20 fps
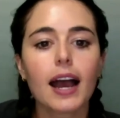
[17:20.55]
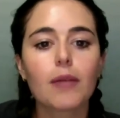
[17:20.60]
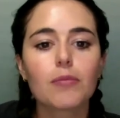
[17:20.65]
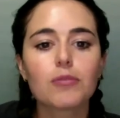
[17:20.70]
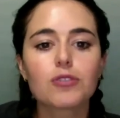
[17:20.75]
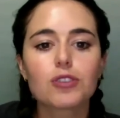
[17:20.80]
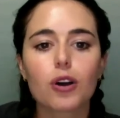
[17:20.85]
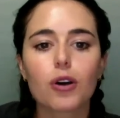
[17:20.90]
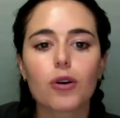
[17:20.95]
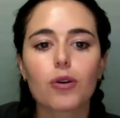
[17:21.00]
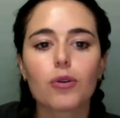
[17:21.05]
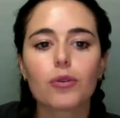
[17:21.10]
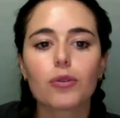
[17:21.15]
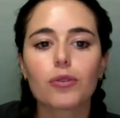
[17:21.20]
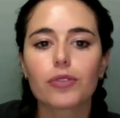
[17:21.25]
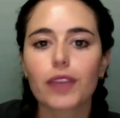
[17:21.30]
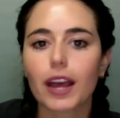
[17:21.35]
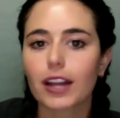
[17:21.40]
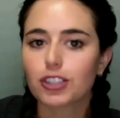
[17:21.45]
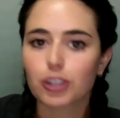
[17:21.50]
So
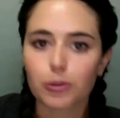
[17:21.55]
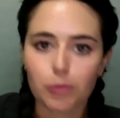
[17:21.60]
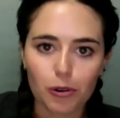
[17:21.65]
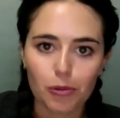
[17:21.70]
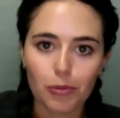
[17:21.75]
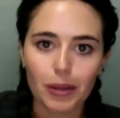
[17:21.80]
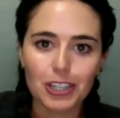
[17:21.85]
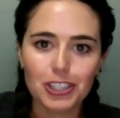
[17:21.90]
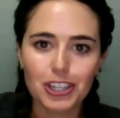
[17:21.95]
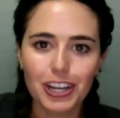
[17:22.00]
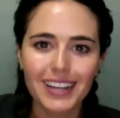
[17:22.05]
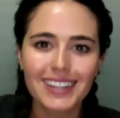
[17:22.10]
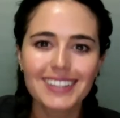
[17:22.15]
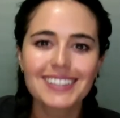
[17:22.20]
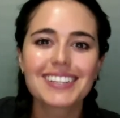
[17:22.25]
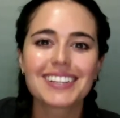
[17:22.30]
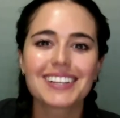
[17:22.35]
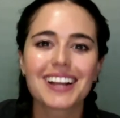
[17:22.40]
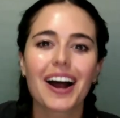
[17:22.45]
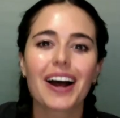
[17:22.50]
that's your permission
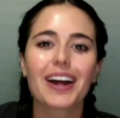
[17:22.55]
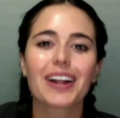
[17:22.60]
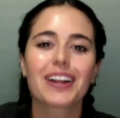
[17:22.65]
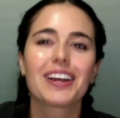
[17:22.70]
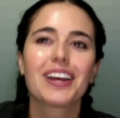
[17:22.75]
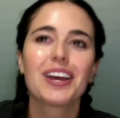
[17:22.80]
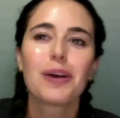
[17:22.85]
to not